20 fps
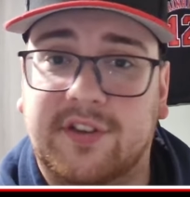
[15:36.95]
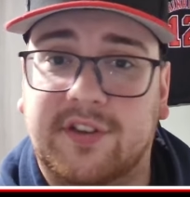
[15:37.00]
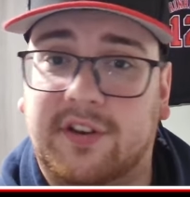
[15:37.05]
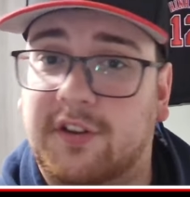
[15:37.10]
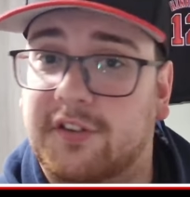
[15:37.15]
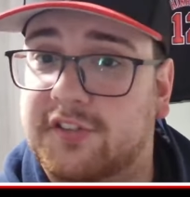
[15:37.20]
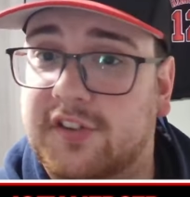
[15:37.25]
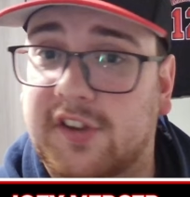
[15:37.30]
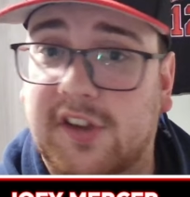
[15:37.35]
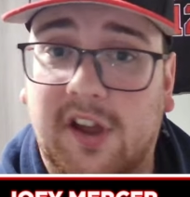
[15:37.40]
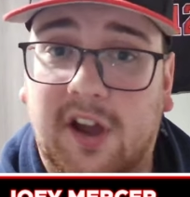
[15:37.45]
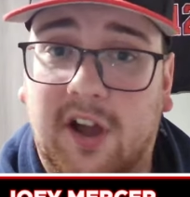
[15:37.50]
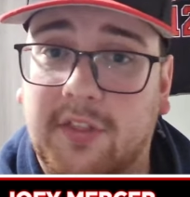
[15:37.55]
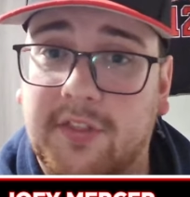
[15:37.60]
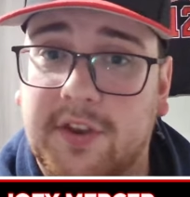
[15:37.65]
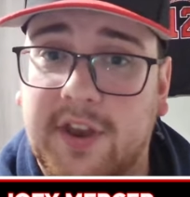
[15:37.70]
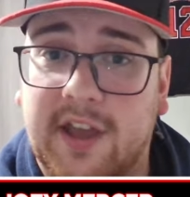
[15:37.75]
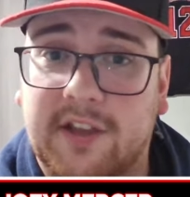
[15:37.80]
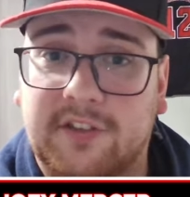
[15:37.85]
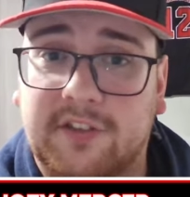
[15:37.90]
and I'll see y'all in
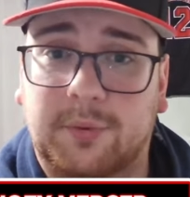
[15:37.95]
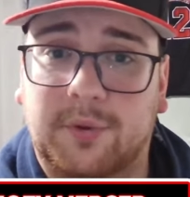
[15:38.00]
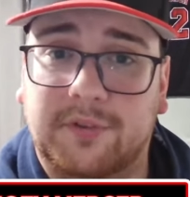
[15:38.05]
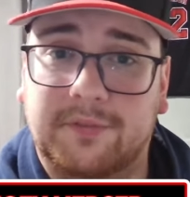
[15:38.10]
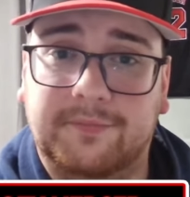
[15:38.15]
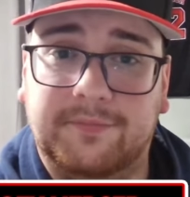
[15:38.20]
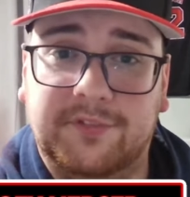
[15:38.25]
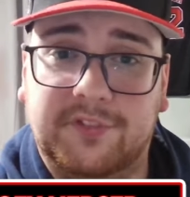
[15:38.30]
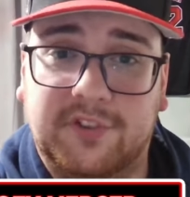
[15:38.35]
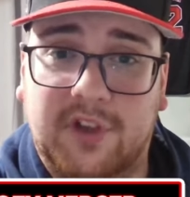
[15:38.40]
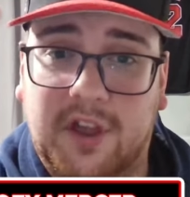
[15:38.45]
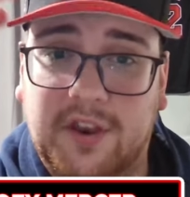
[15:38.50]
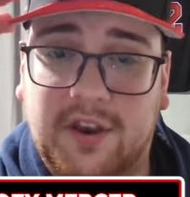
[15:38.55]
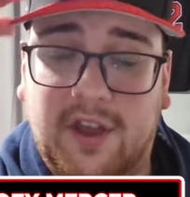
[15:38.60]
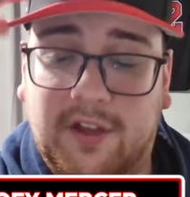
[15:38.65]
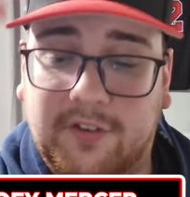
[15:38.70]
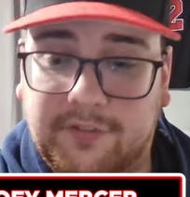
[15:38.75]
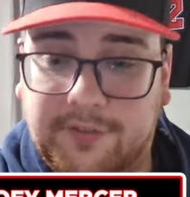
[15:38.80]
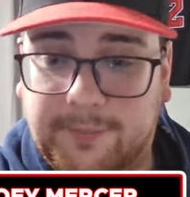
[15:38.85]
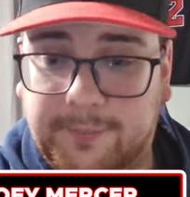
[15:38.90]
the next one. Sign off.